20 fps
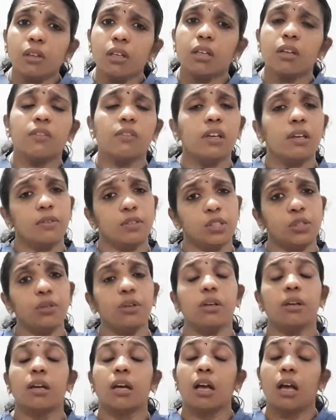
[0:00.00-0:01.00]
we
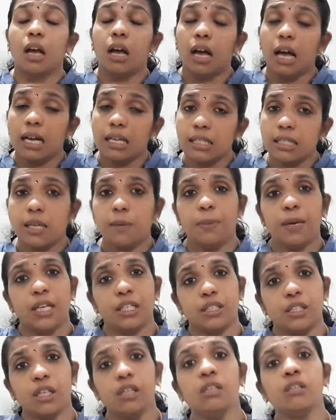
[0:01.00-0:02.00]
should ask the
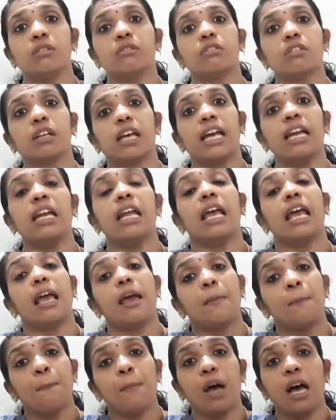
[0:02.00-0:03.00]
patient to get
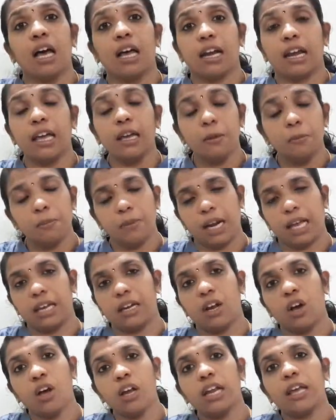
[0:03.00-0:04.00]
MRI
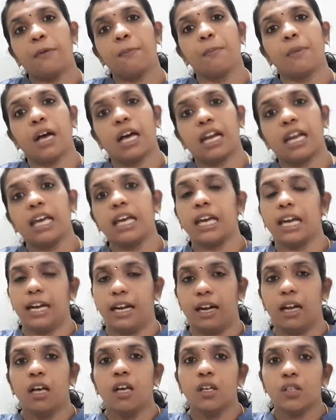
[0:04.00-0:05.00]
brain or MRI
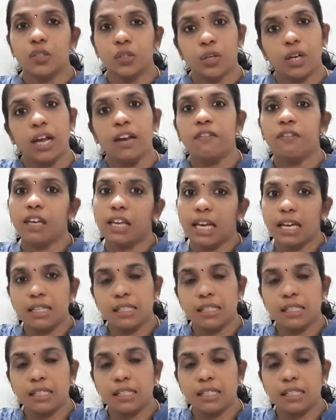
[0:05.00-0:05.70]
head, so that we can